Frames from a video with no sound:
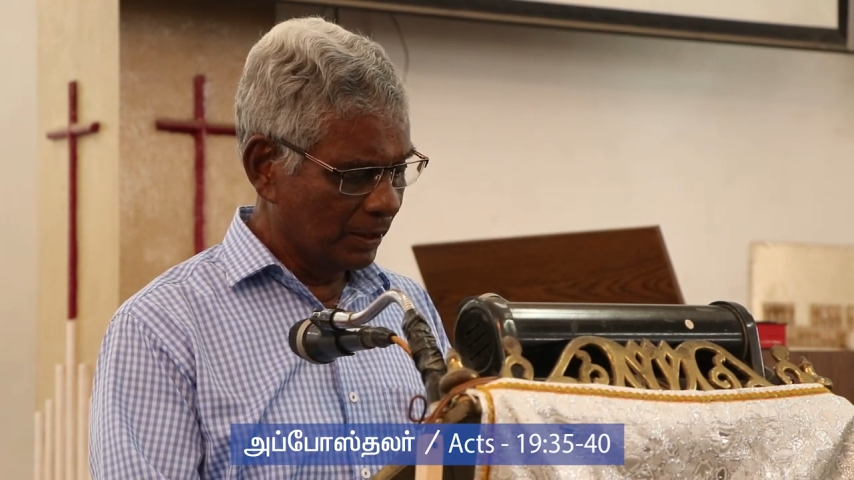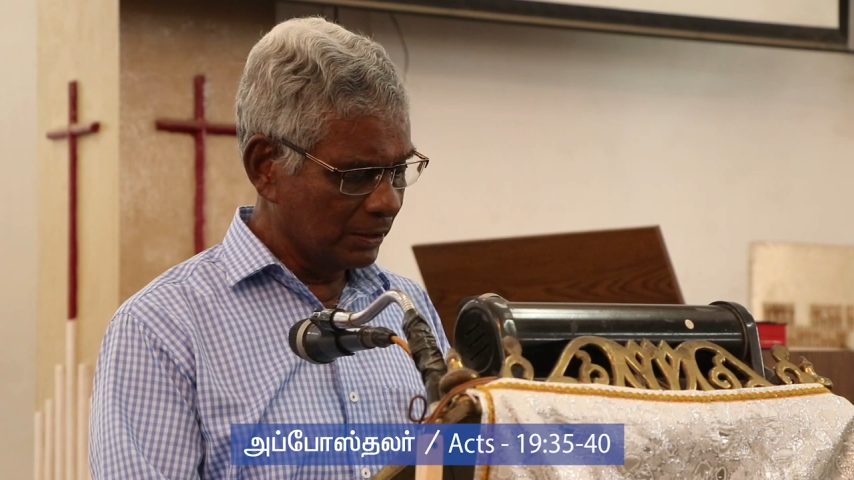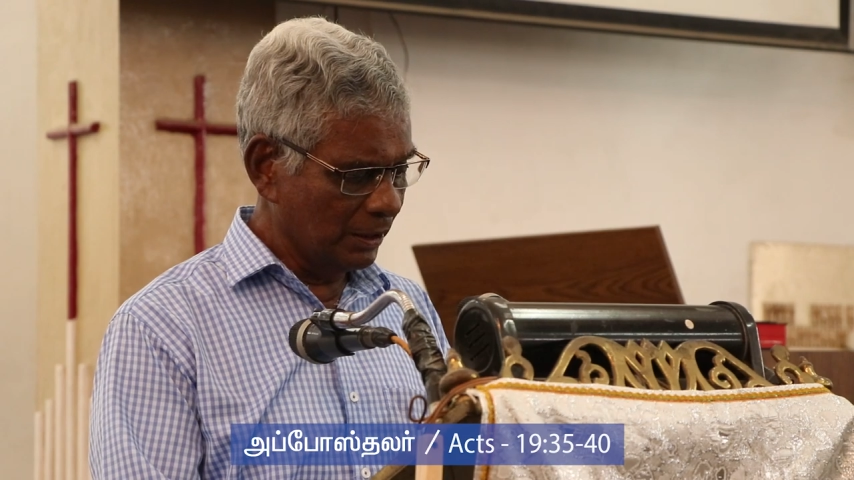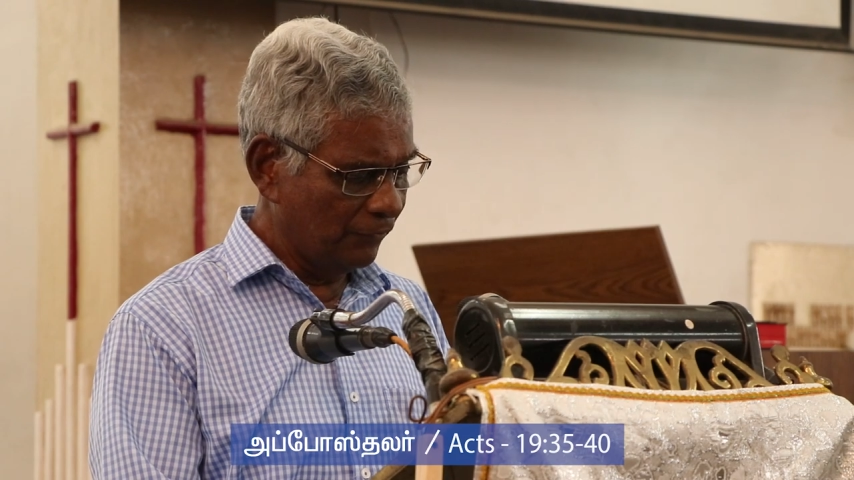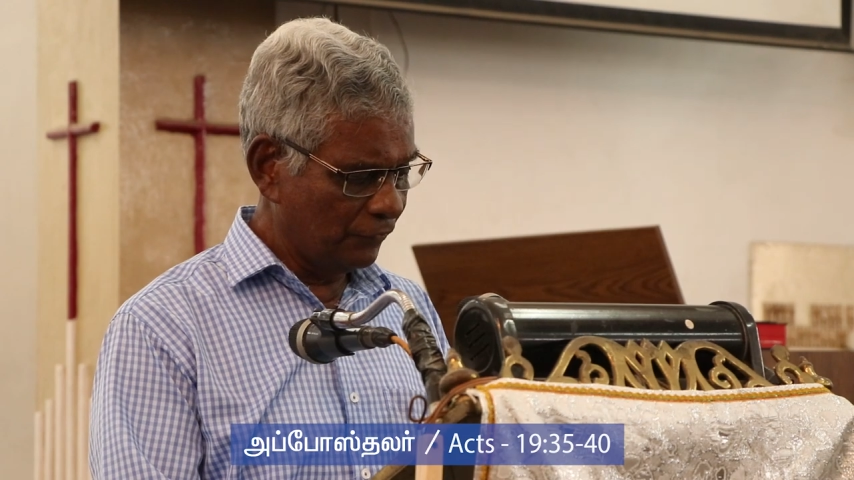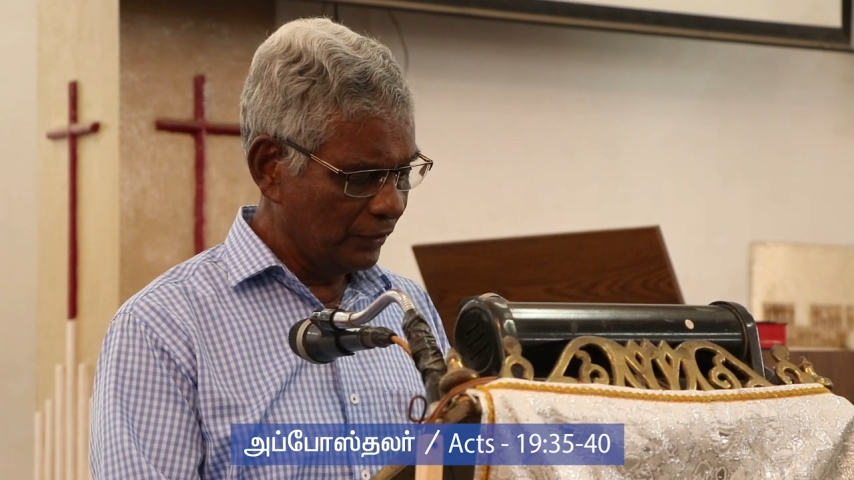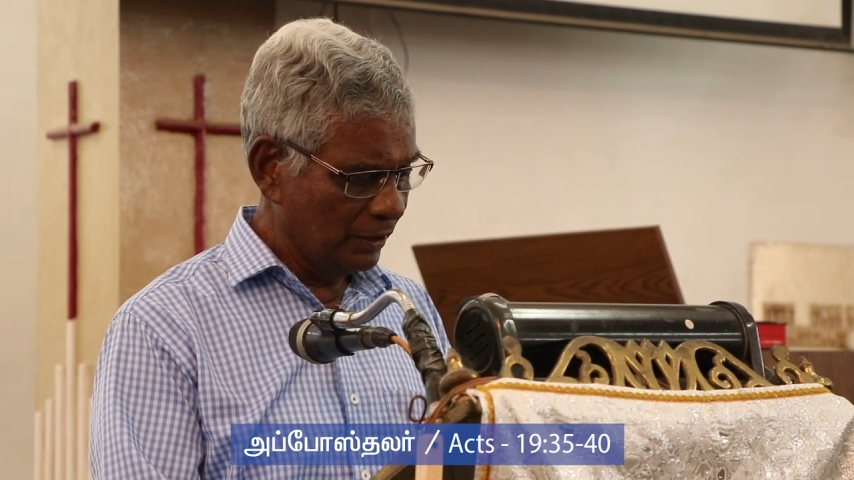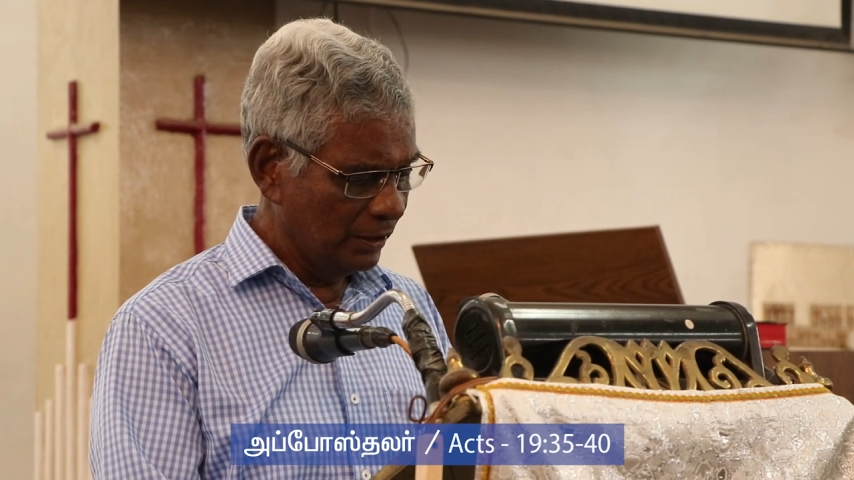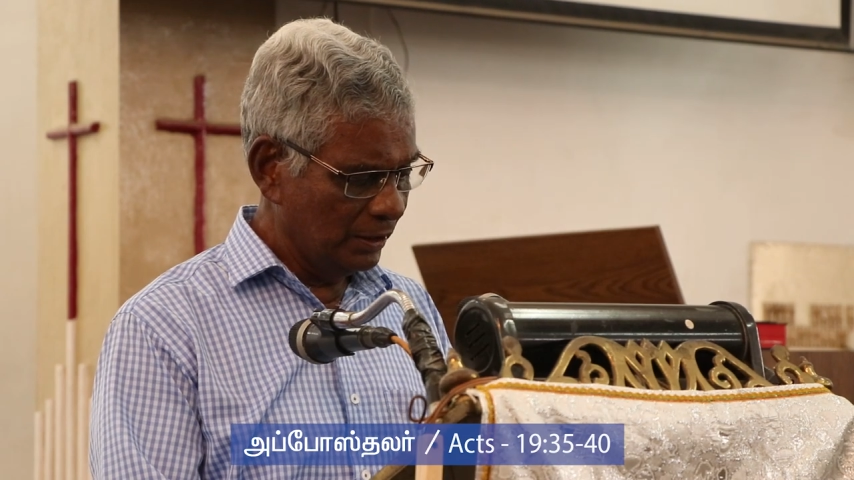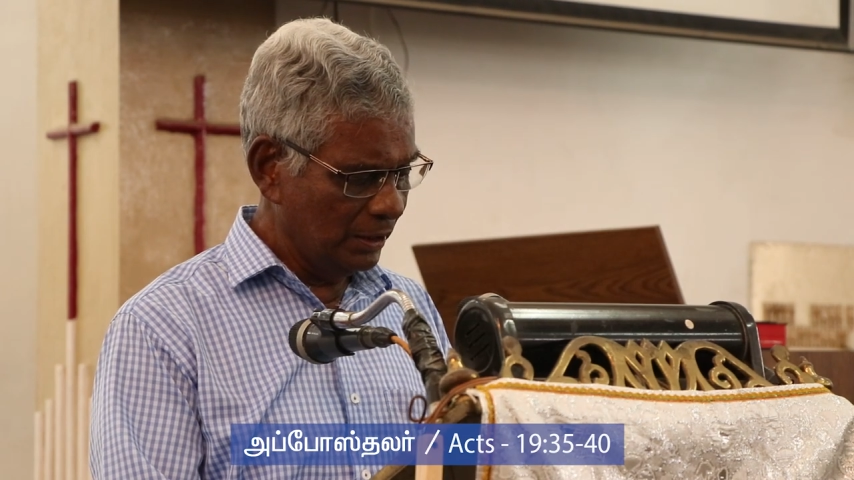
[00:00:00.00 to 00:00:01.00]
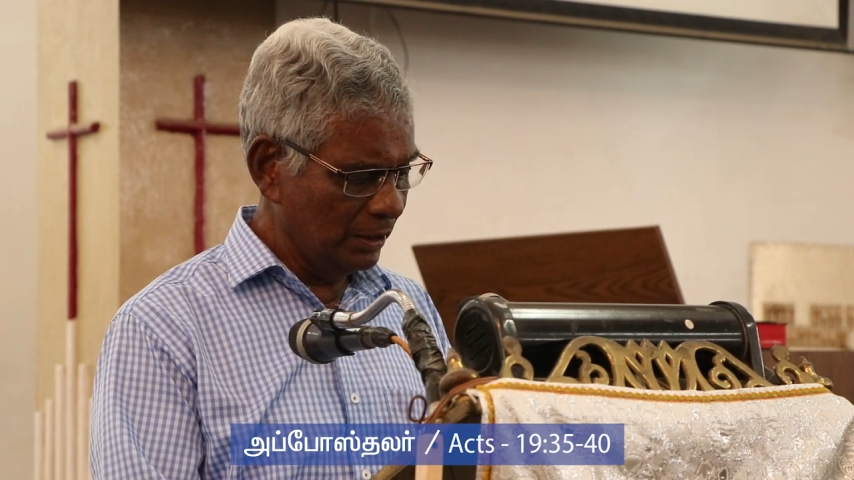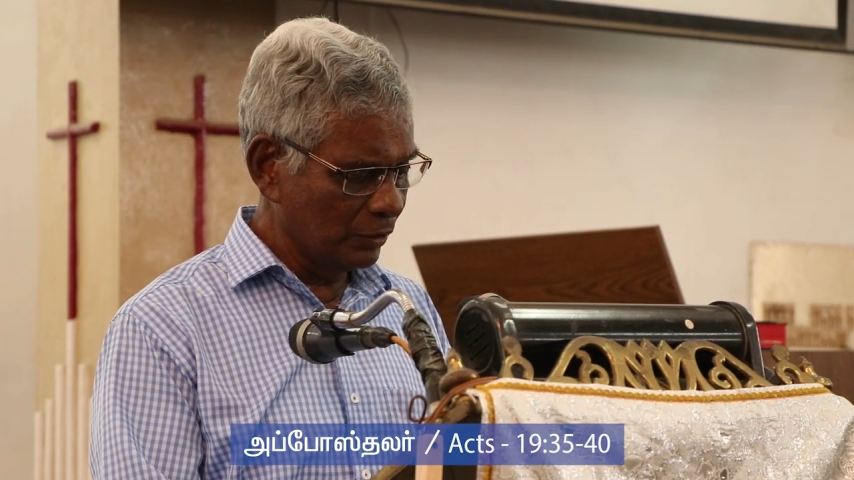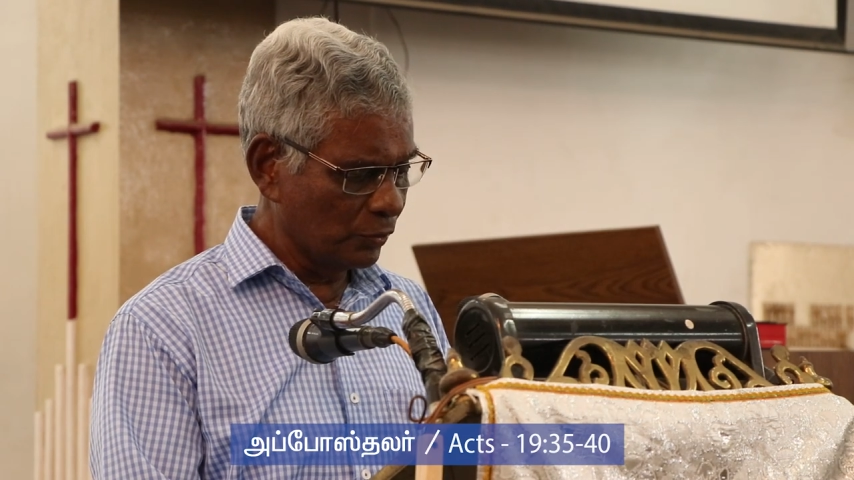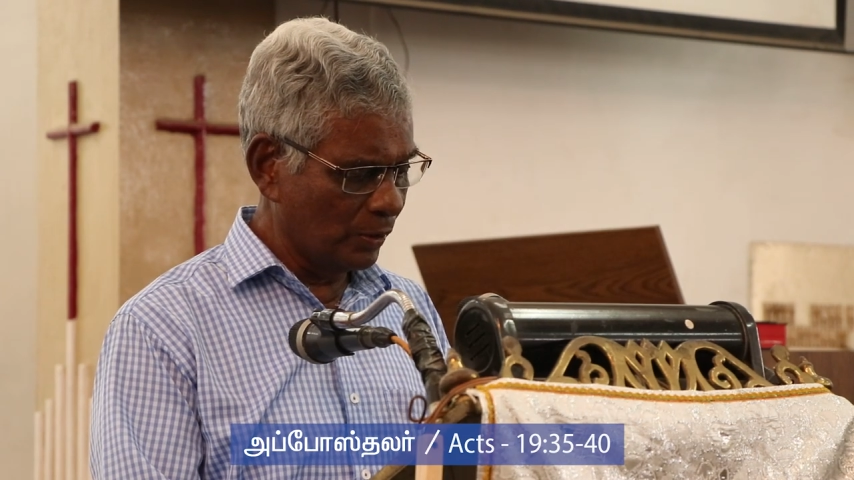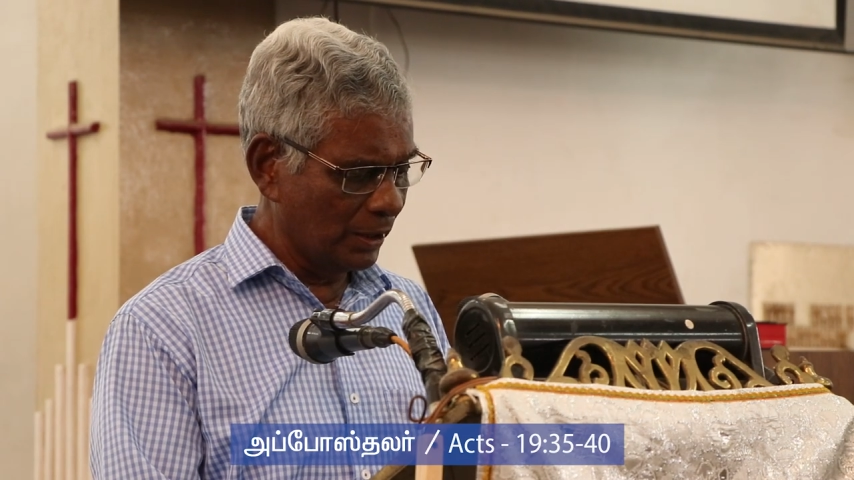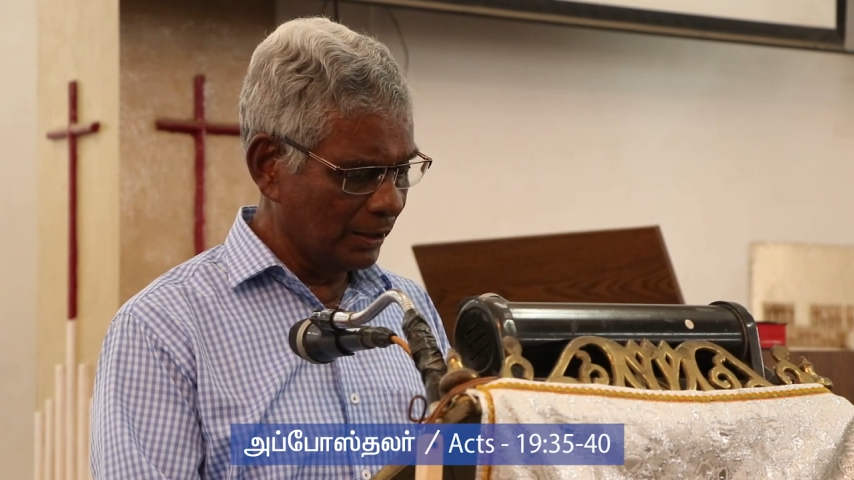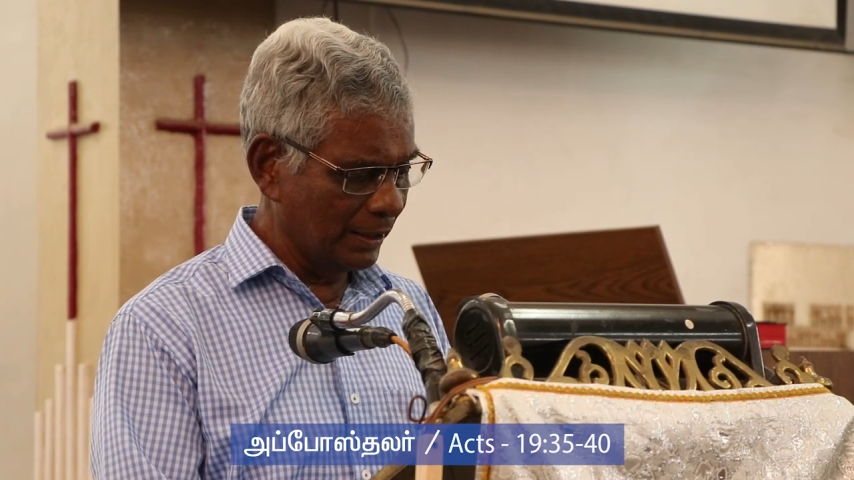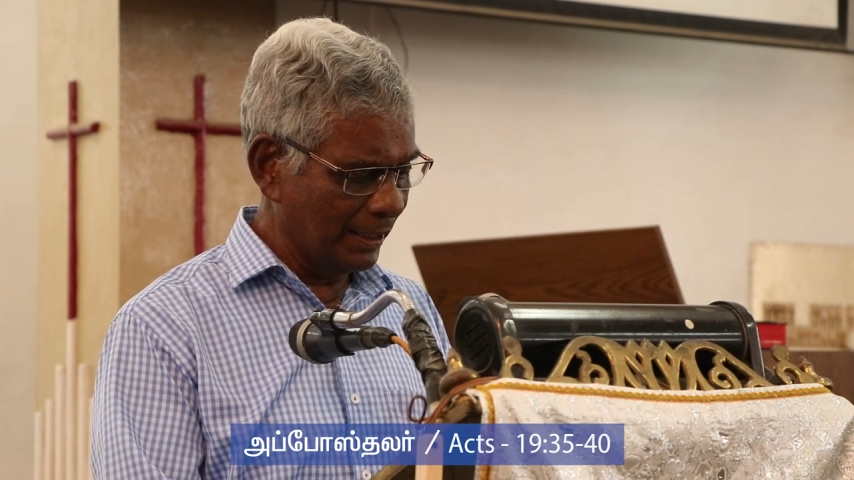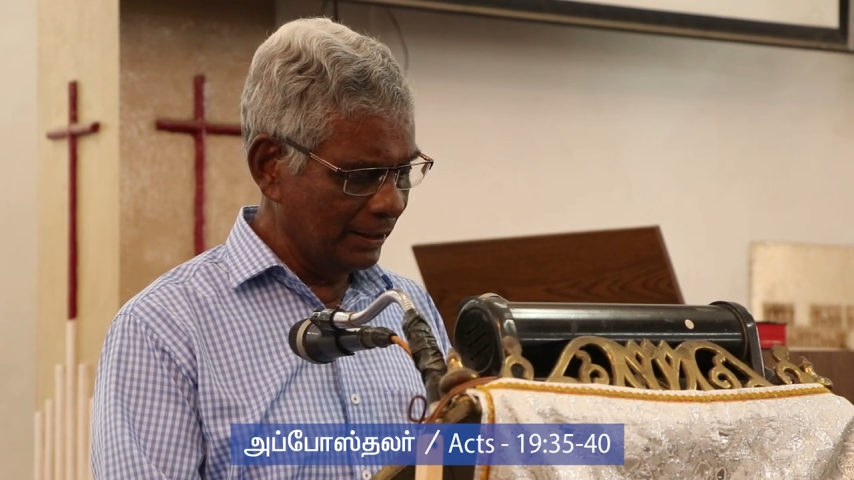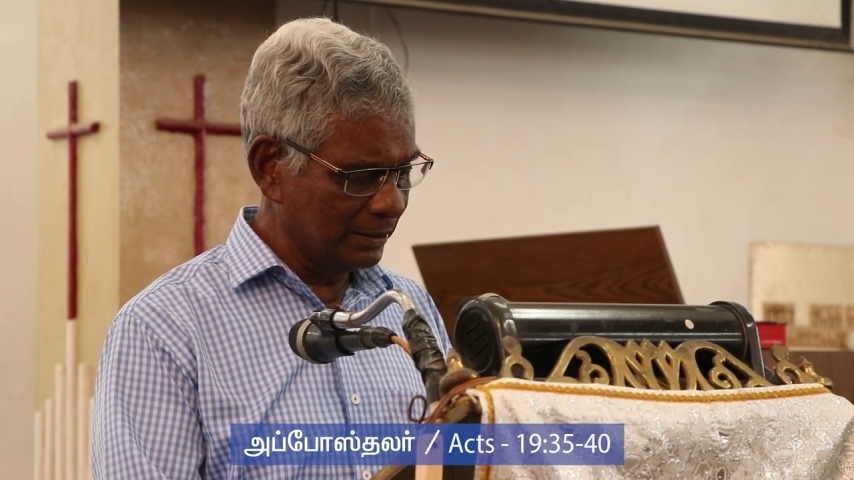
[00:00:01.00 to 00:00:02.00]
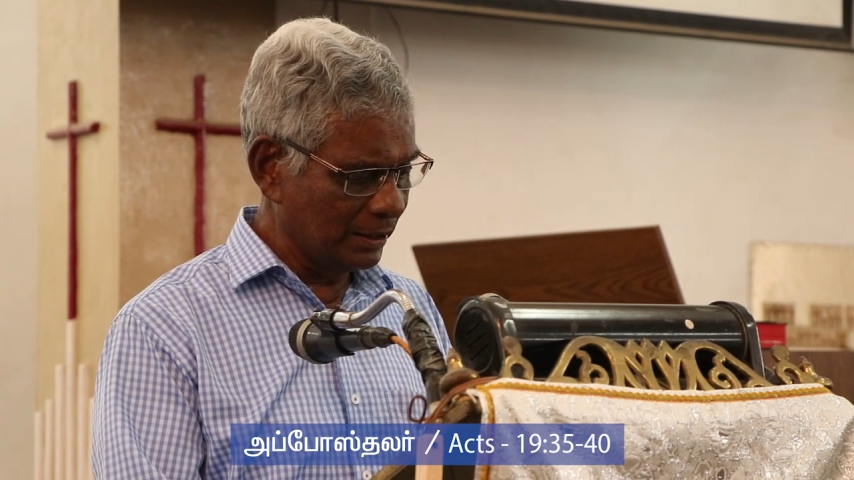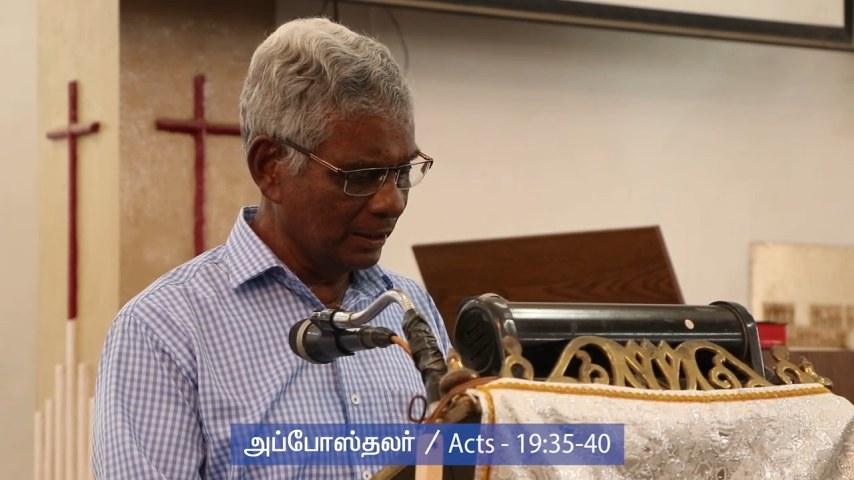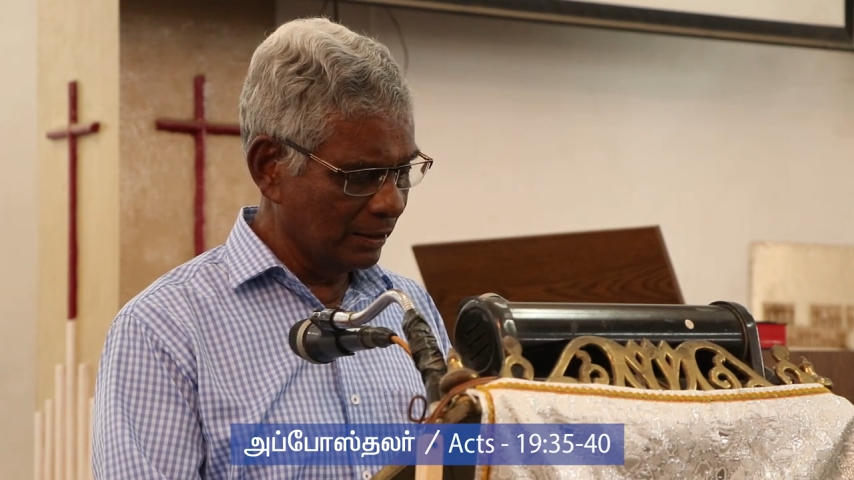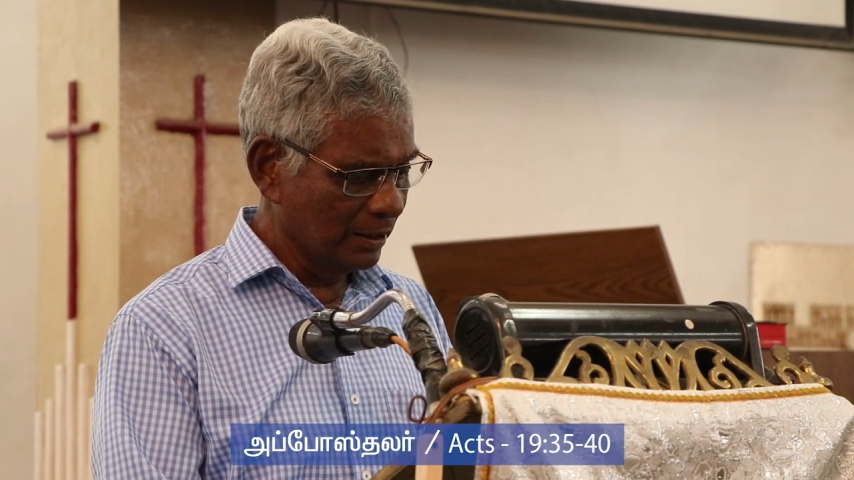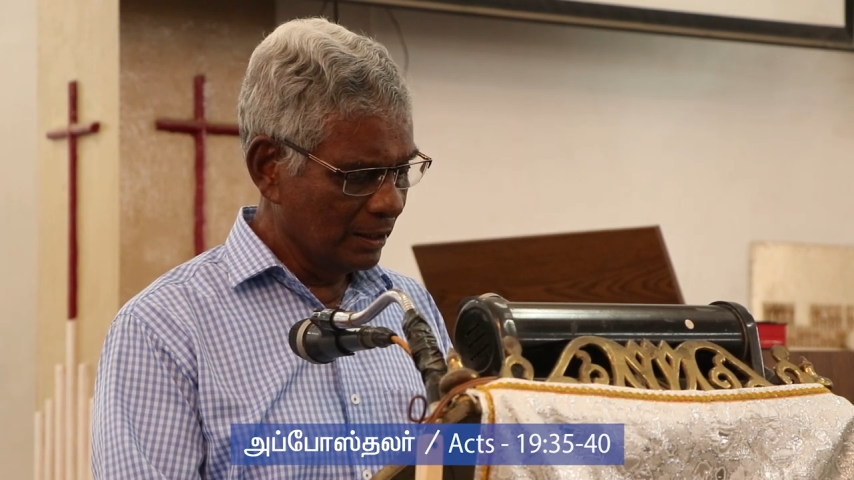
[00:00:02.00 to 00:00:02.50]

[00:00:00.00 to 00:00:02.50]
But if he inquire anything